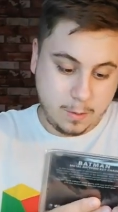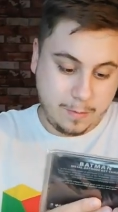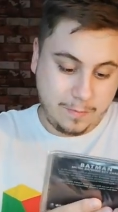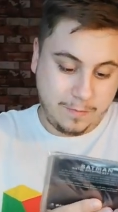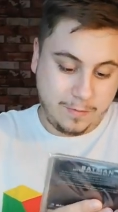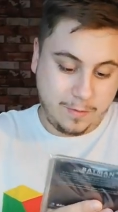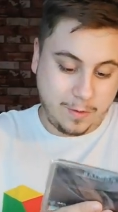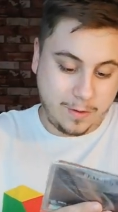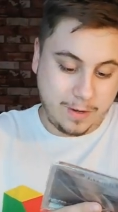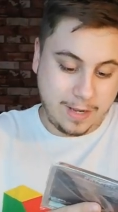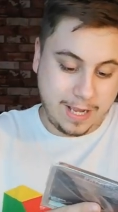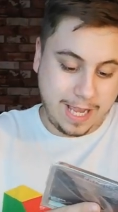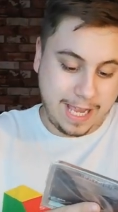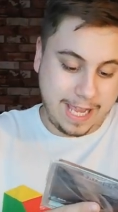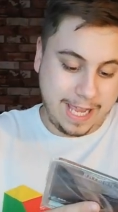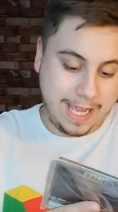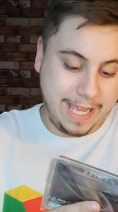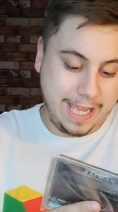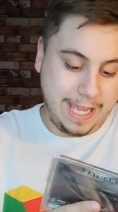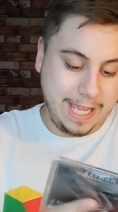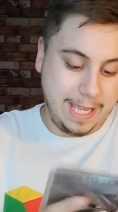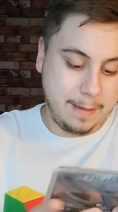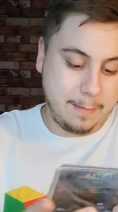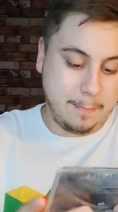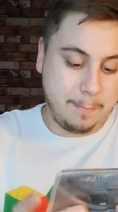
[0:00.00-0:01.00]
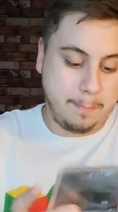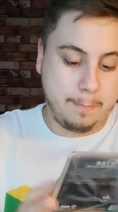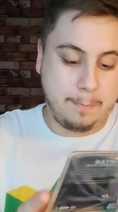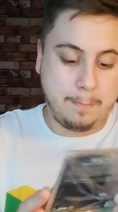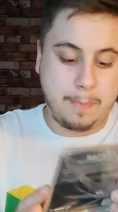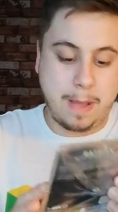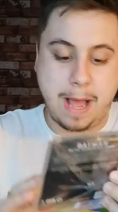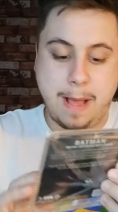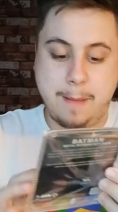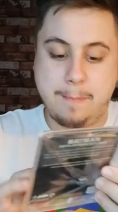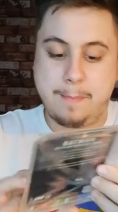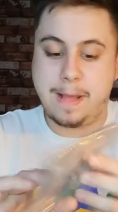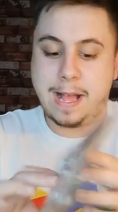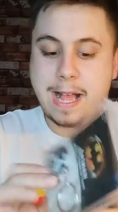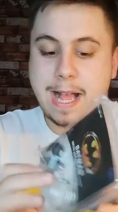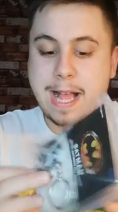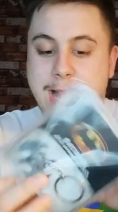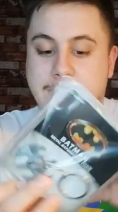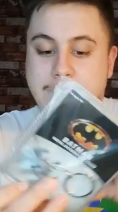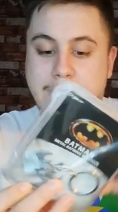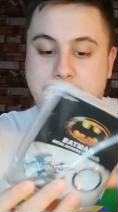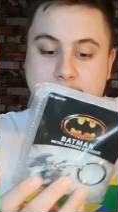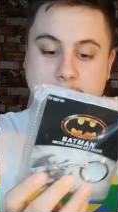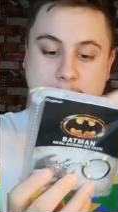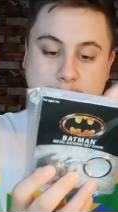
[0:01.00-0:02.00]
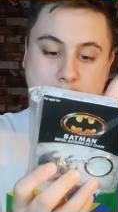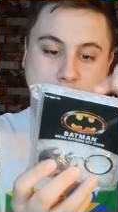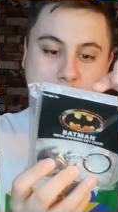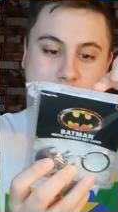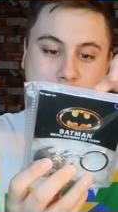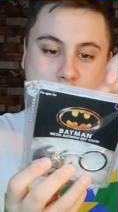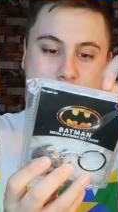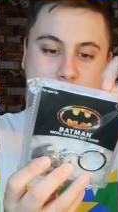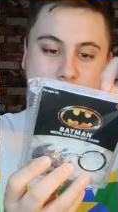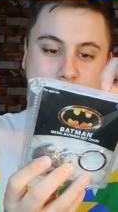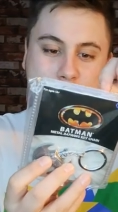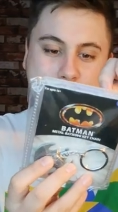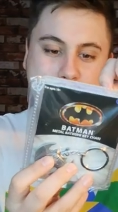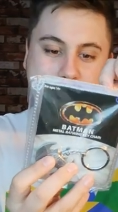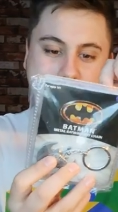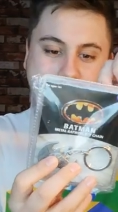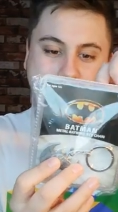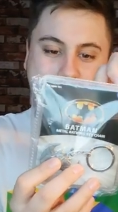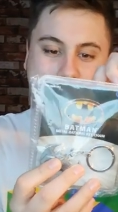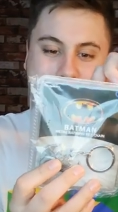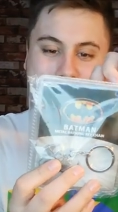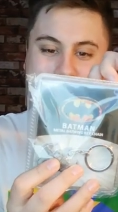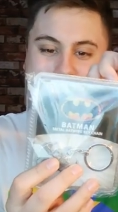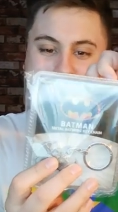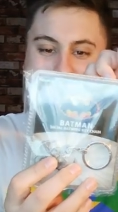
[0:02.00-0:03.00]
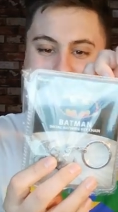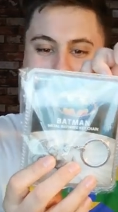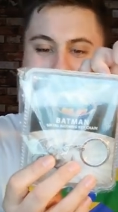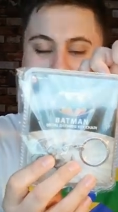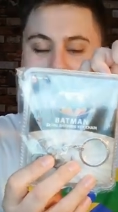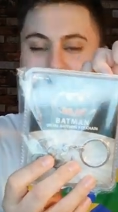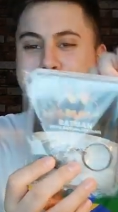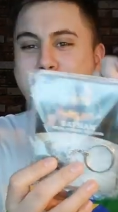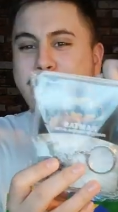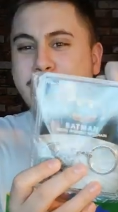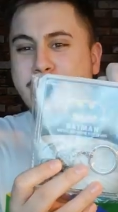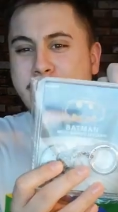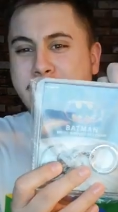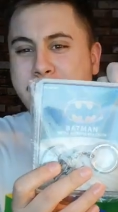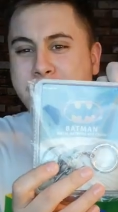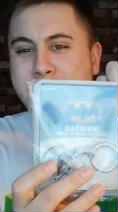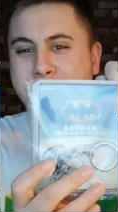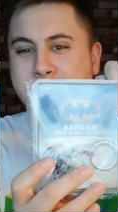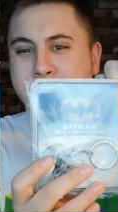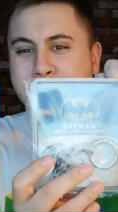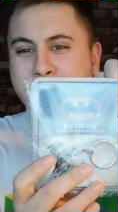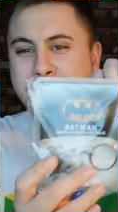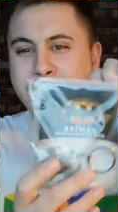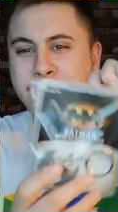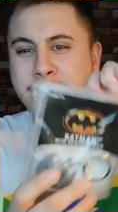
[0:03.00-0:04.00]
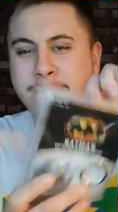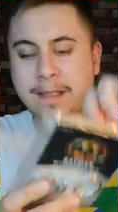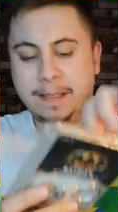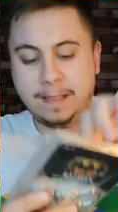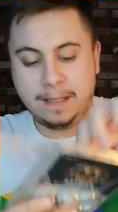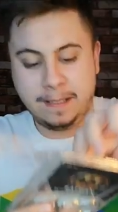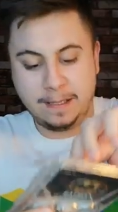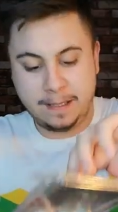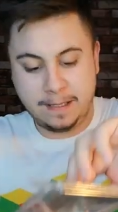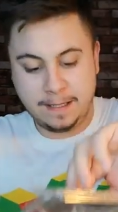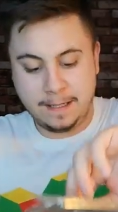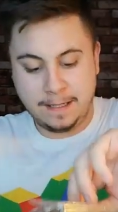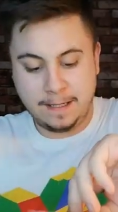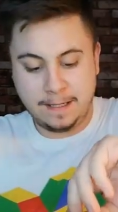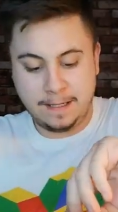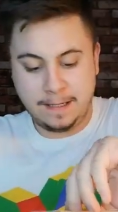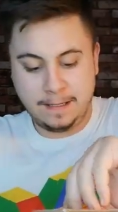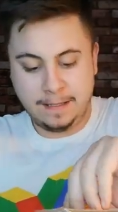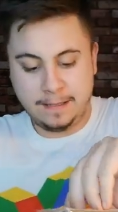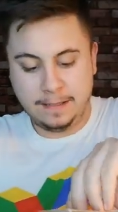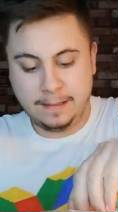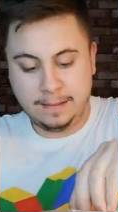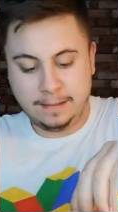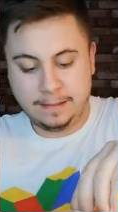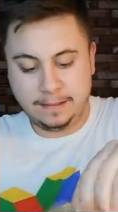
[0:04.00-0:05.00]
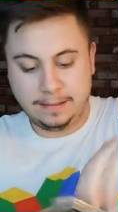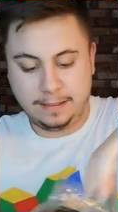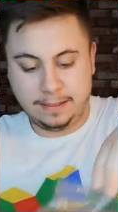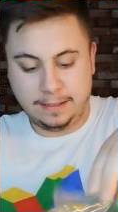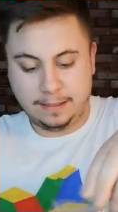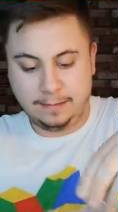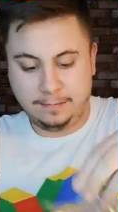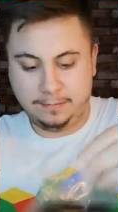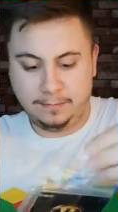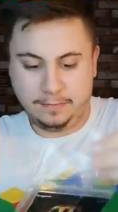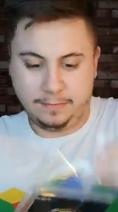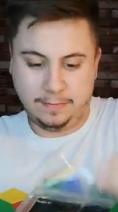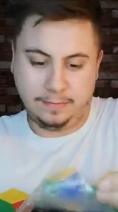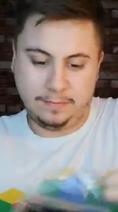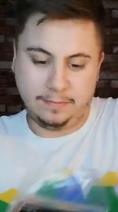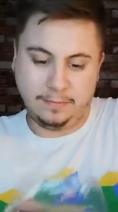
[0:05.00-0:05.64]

We've got a Batman metal Batwing keychain. Um,